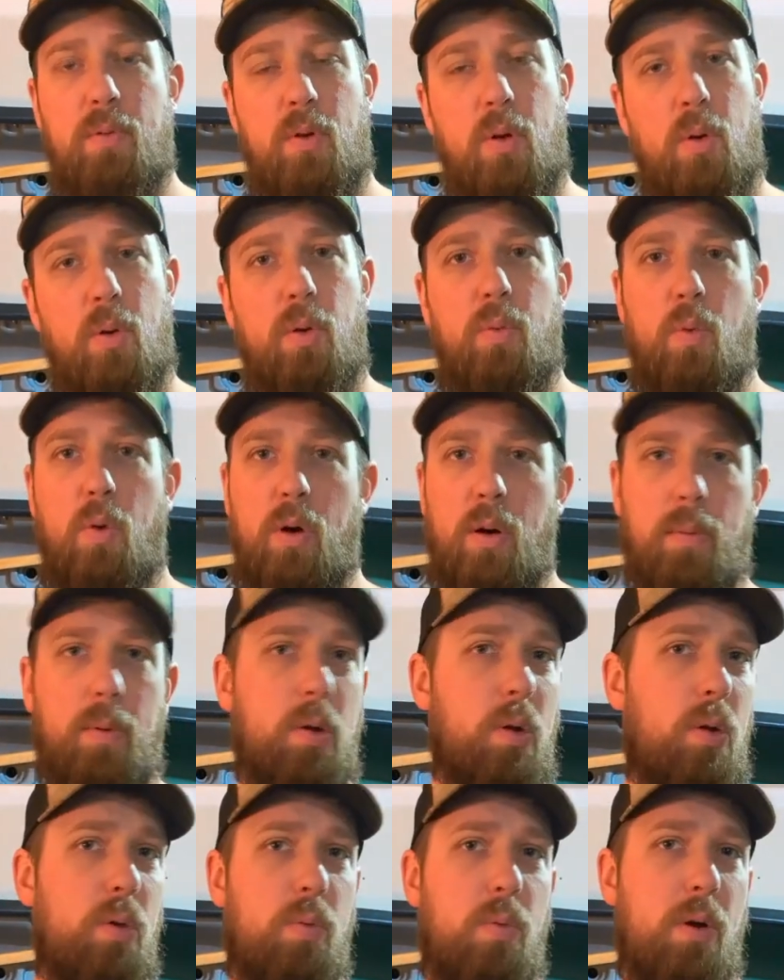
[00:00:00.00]
cold,
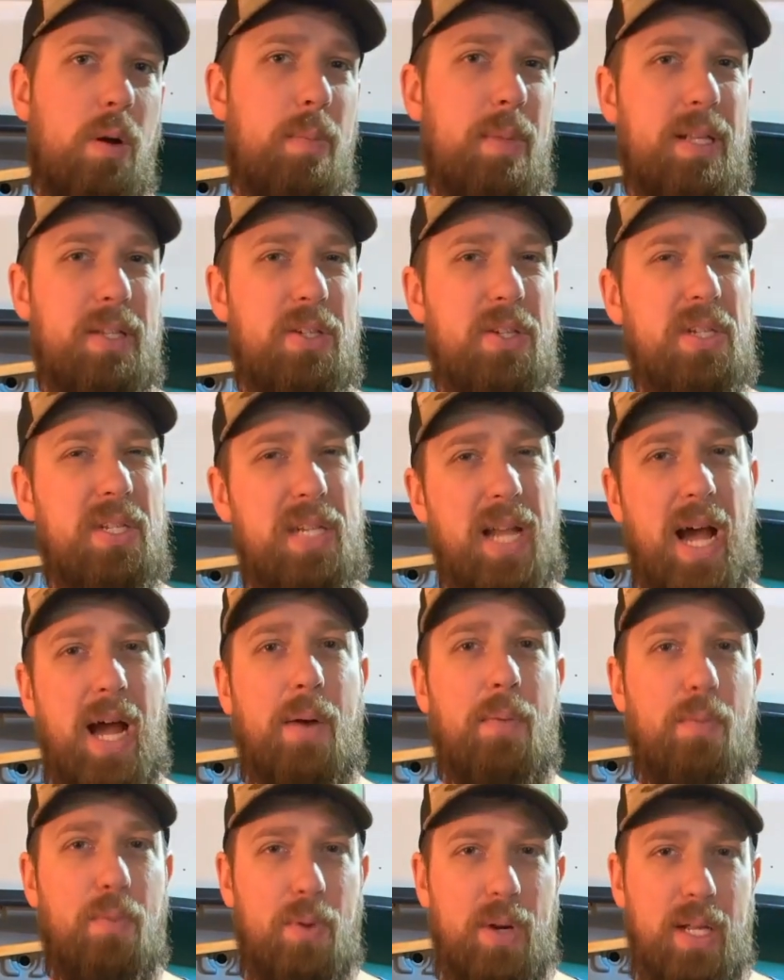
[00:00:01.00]
warm, it's just
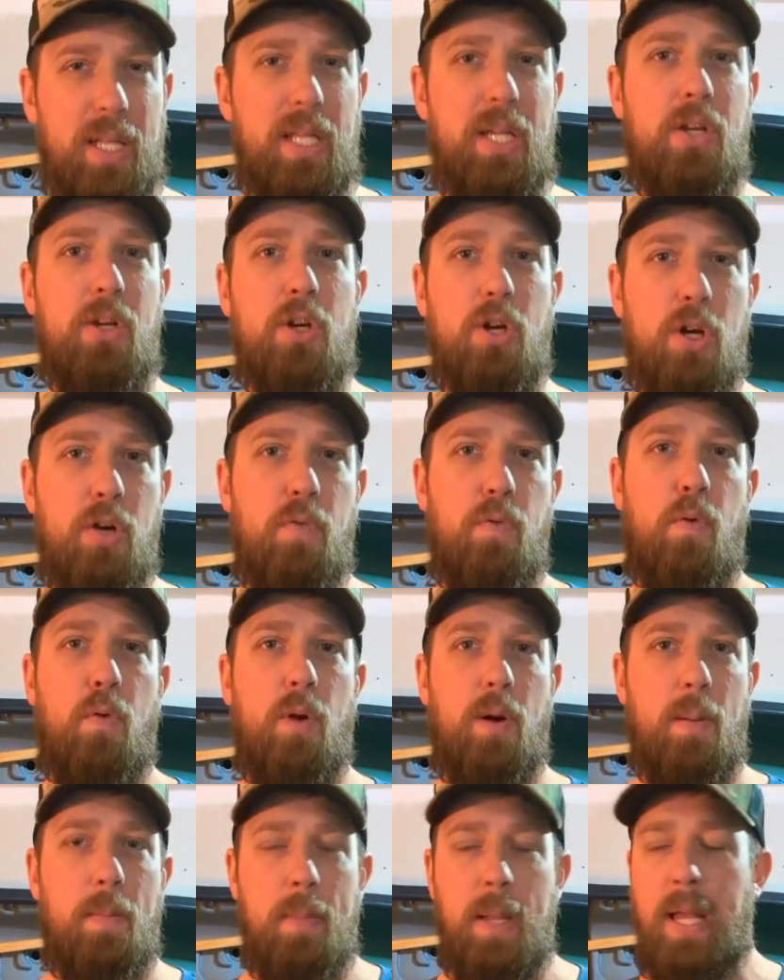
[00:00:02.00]
not really good
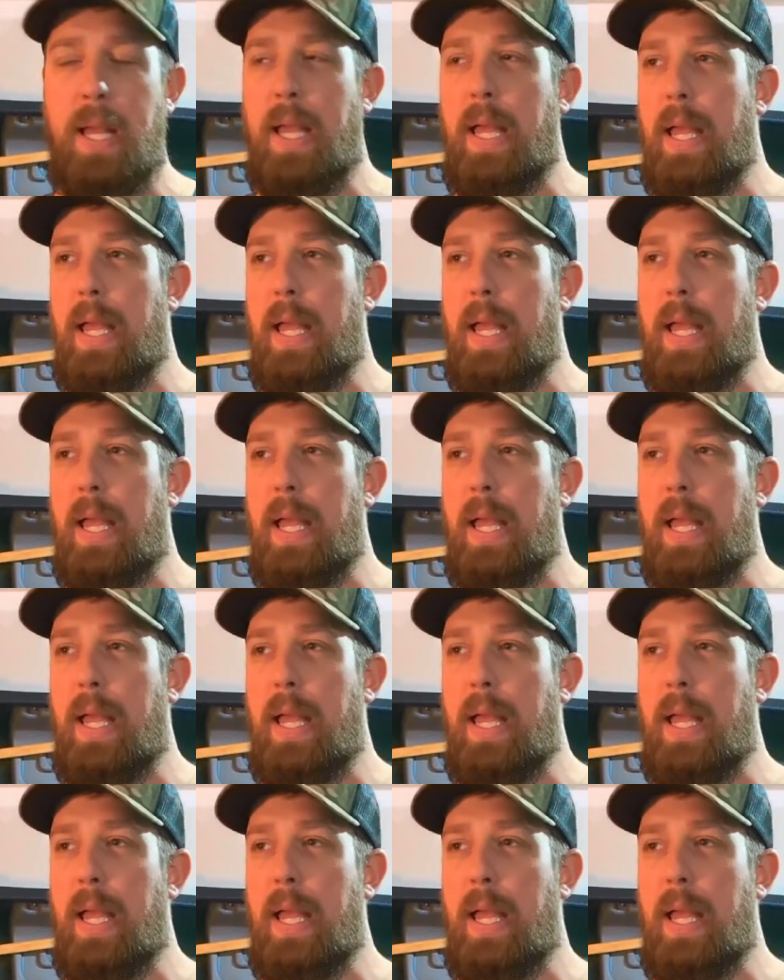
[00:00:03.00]
for them.